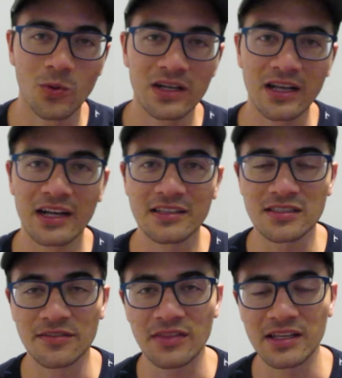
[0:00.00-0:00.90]
What
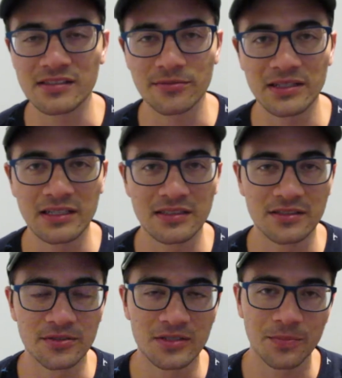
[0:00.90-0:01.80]
kinds of things do I need to
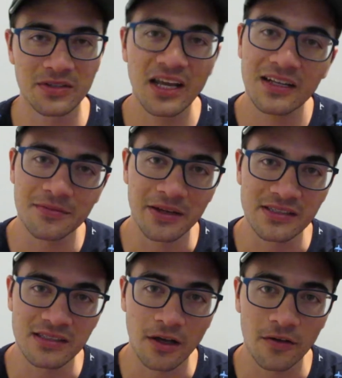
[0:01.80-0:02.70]
do to protect
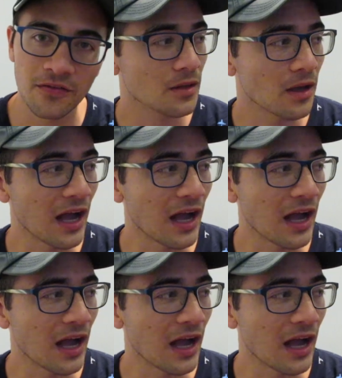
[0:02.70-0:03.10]
myself?